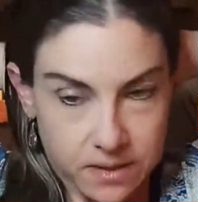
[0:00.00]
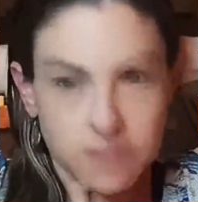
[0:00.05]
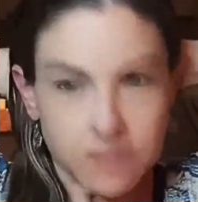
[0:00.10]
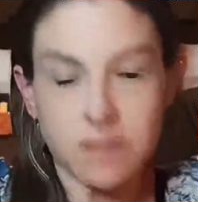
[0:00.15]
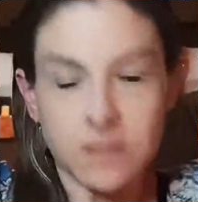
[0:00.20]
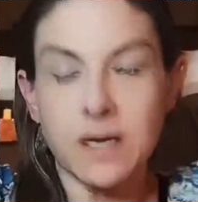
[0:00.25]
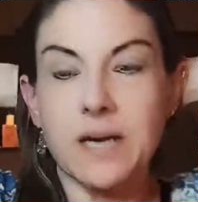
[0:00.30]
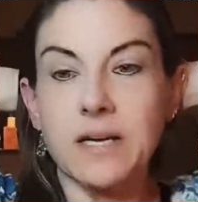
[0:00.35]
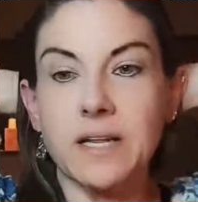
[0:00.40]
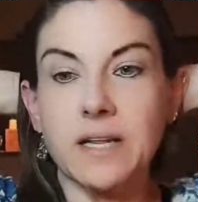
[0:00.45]

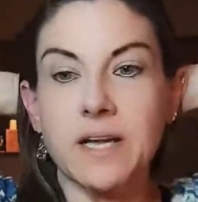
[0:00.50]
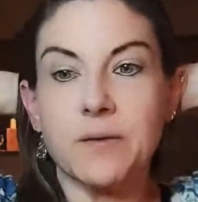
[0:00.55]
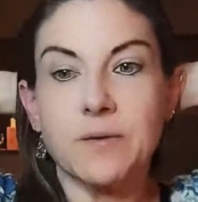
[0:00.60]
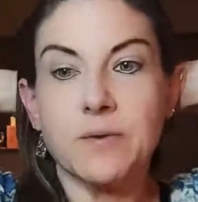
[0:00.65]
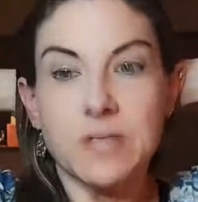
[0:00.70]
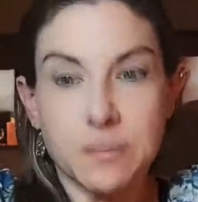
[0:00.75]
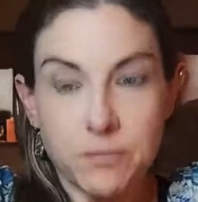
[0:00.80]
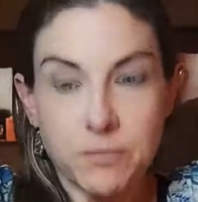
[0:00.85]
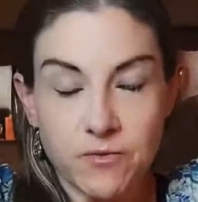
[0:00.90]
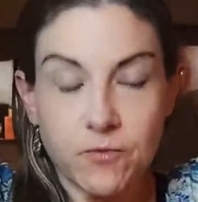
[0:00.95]
kind of like we
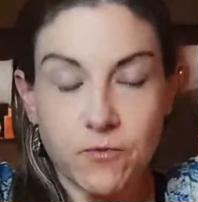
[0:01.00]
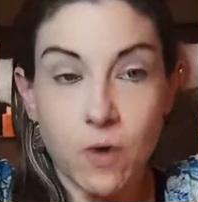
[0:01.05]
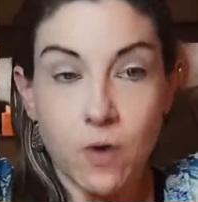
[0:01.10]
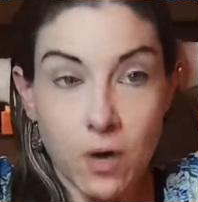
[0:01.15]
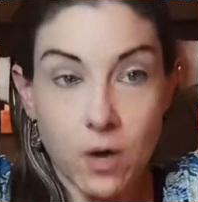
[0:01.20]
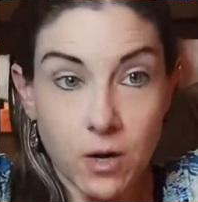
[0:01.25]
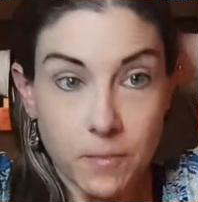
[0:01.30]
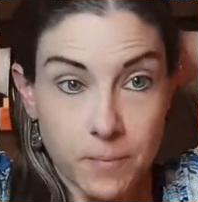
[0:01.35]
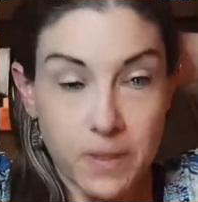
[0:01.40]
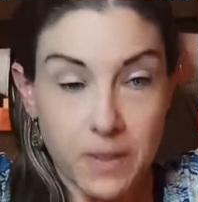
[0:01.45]
did before,
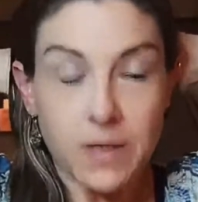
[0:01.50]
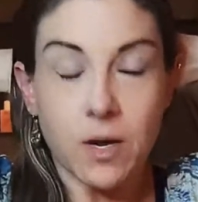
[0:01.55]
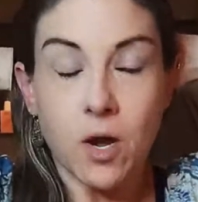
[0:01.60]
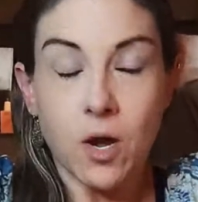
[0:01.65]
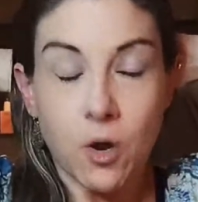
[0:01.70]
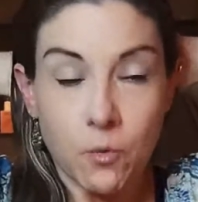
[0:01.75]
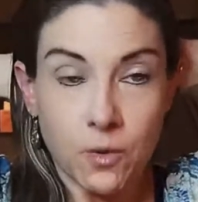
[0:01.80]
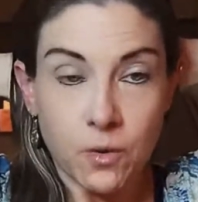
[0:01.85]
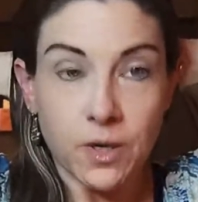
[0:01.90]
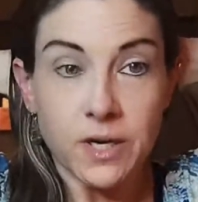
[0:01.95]
but all
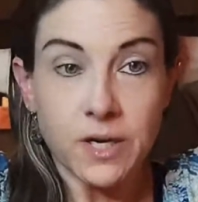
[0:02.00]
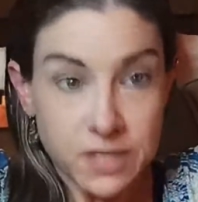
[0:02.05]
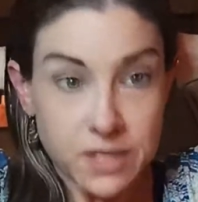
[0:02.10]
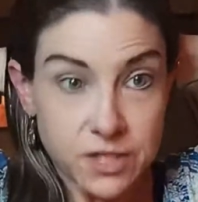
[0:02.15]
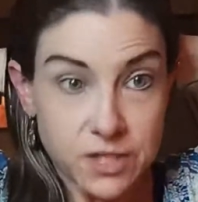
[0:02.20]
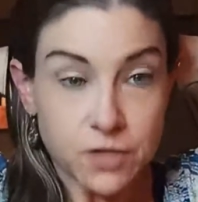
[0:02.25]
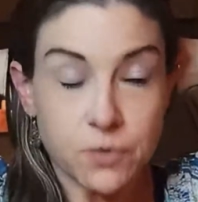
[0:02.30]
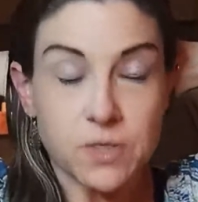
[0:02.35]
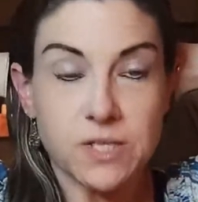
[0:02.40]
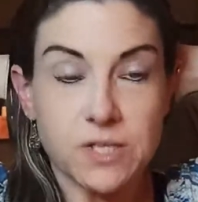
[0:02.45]
we're going to
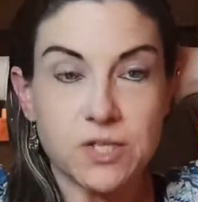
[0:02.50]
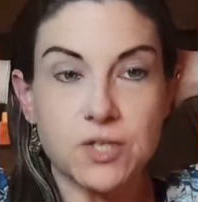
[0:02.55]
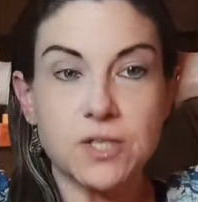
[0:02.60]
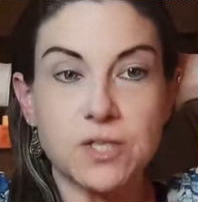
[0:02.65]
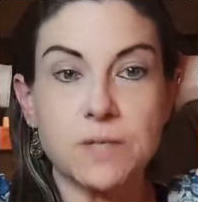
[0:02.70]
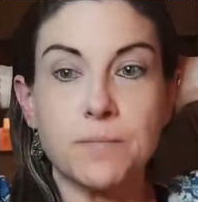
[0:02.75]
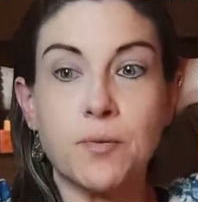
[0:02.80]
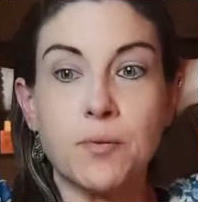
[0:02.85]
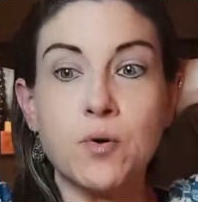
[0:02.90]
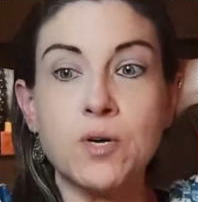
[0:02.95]
do is just
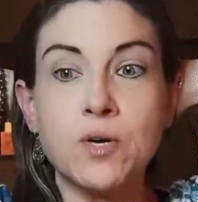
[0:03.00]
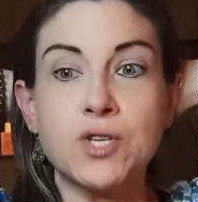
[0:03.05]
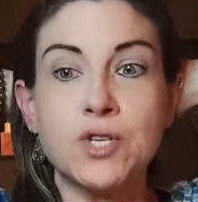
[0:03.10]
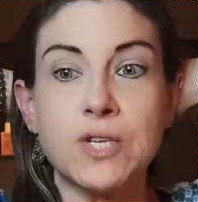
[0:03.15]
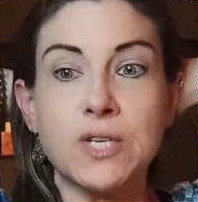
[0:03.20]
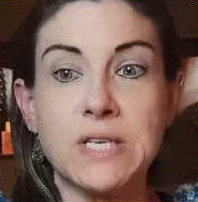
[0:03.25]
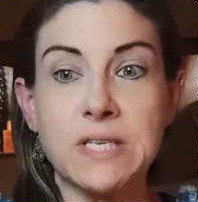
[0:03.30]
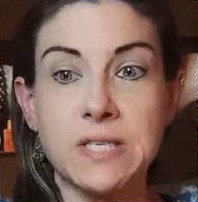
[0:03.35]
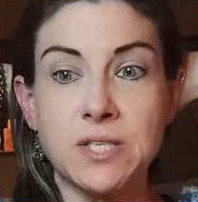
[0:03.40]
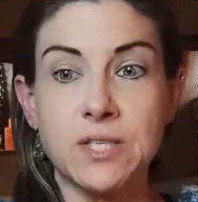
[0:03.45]
push
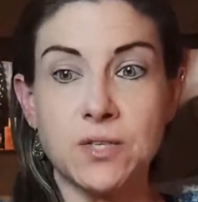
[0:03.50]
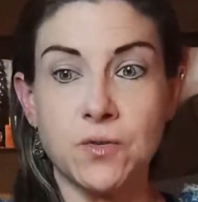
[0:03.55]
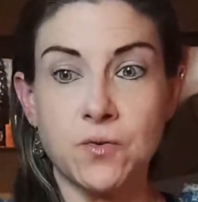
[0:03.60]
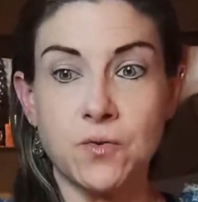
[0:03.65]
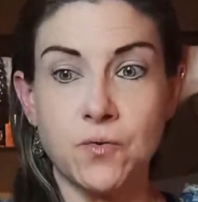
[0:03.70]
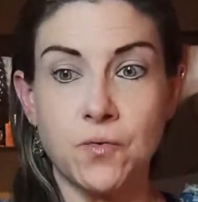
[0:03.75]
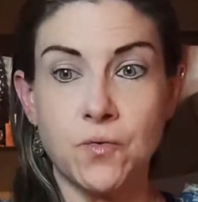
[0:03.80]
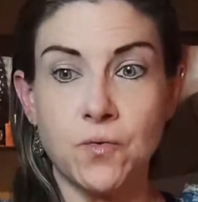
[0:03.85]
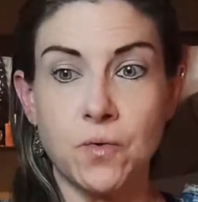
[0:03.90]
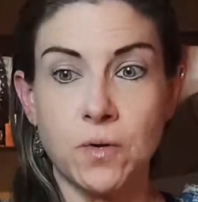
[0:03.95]

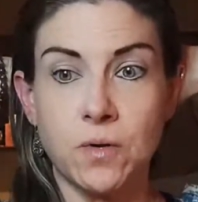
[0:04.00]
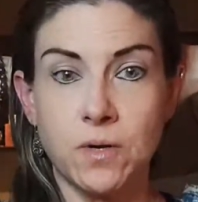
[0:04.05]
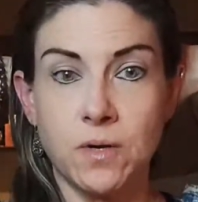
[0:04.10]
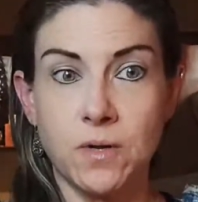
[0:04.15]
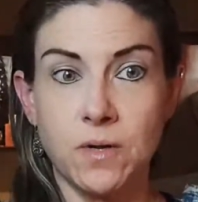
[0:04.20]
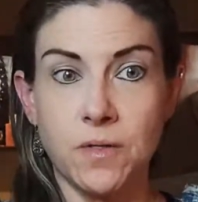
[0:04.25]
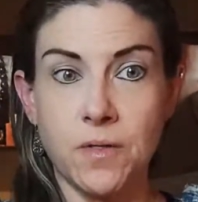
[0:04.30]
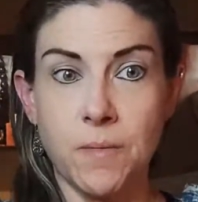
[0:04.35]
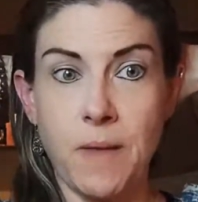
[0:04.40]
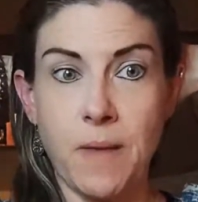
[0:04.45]
into
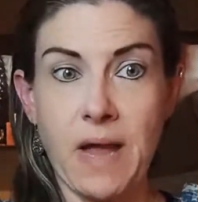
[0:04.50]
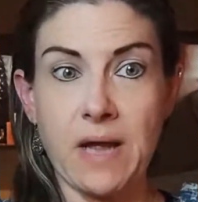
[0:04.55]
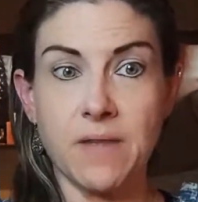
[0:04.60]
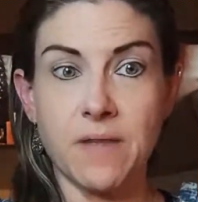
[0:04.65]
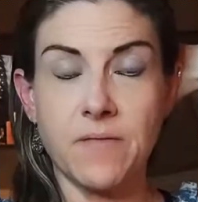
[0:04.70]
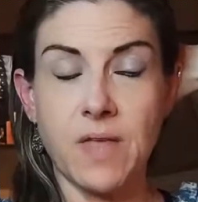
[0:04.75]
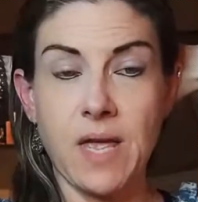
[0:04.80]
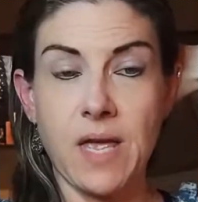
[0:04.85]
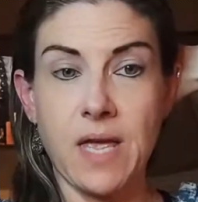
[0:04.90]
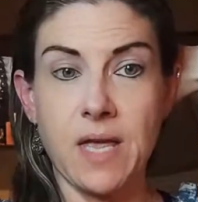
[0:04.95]
the back of the
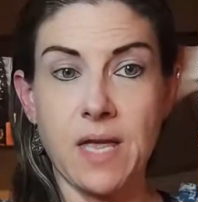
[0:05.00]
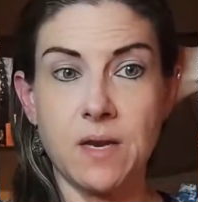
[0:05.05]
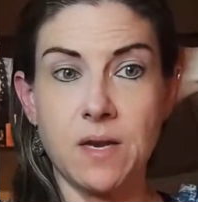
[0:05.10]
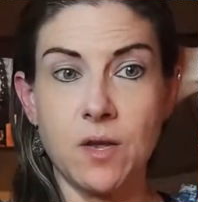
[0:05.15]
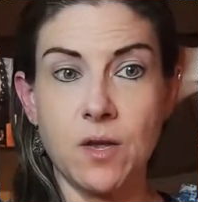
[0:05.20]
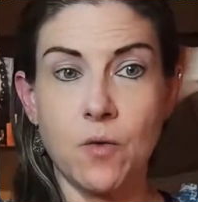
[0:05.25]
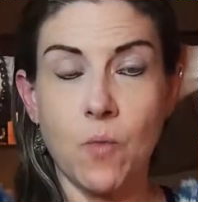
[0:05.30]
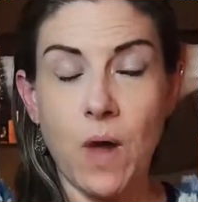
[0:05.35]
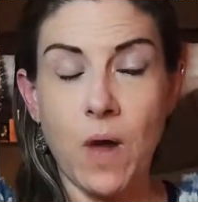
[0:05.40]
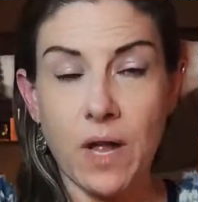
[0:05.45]
head
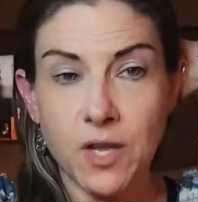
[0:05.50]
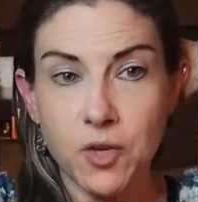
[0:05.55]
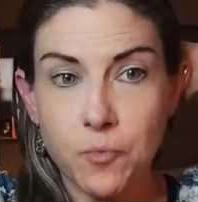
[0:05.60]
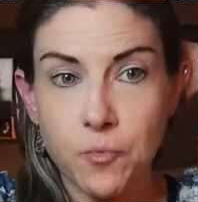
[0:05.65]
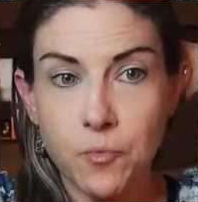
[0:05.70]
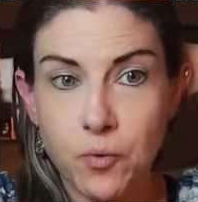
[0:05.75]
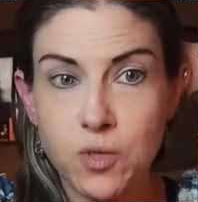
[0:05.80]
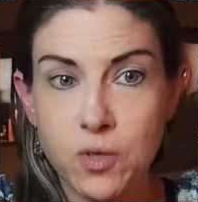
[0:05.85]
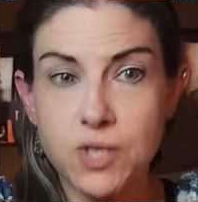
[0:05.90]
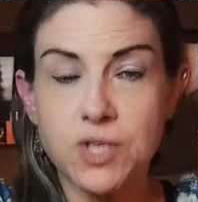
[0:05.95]
while you
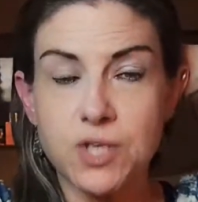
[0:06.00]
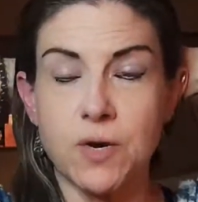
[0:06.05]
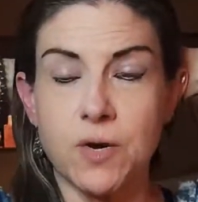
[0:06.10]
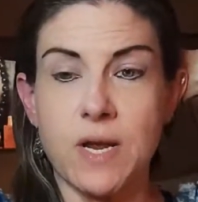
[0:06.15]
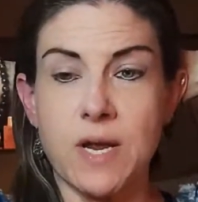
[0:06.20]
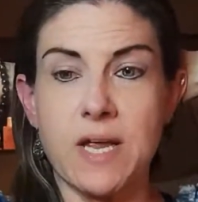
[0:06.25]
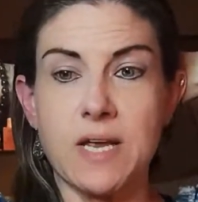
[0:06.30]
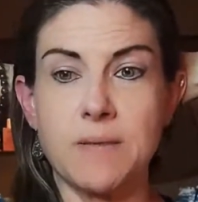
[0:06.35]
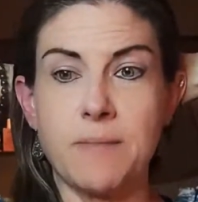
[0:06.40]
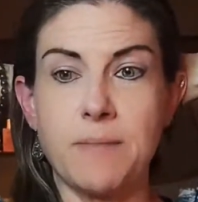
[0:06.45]
push your
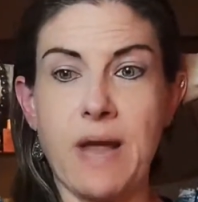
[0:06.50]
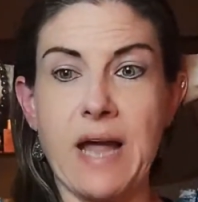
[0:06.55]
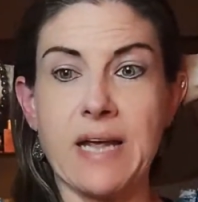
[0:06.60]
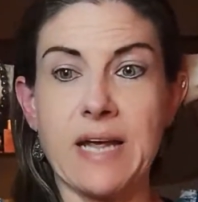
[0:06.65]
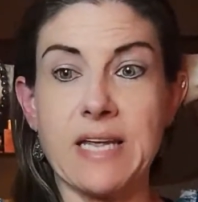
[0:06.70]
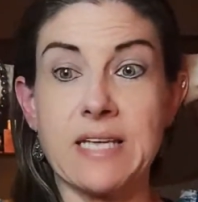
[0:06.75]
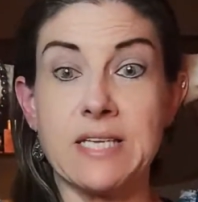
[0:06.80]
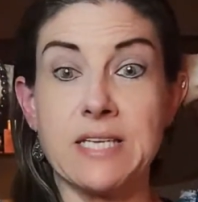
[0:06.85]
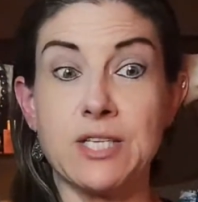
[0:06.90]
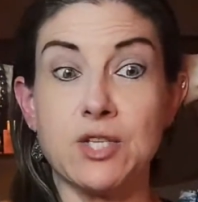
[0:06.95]
head back
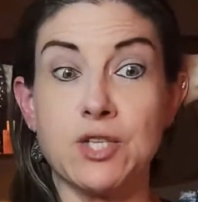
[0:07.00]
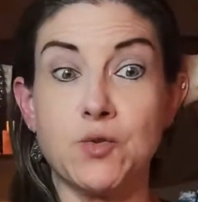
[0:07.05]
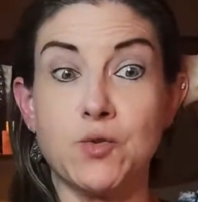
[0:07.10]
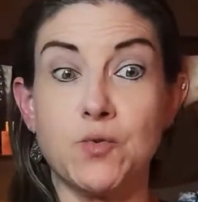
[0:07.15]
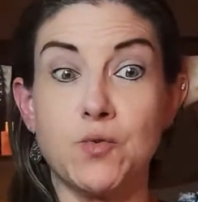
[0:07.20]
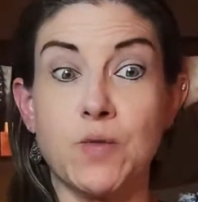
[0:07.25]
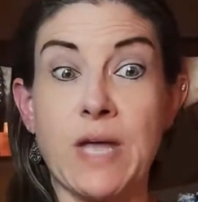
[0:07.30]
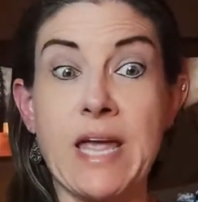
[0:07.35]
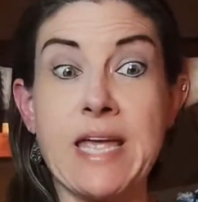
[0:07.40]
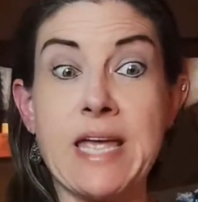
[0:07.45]
into
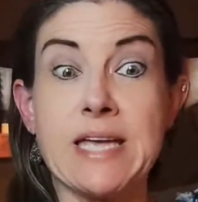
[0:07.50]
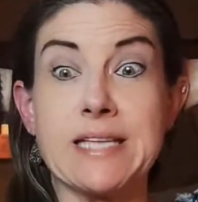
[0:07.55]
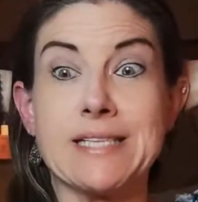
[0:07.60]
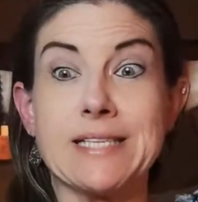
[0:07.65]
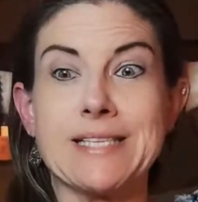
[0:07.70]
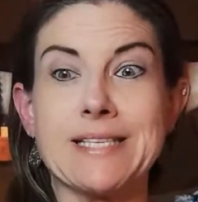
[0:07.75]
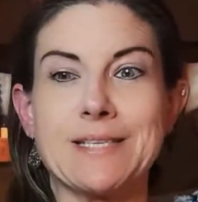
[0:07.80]
the hands.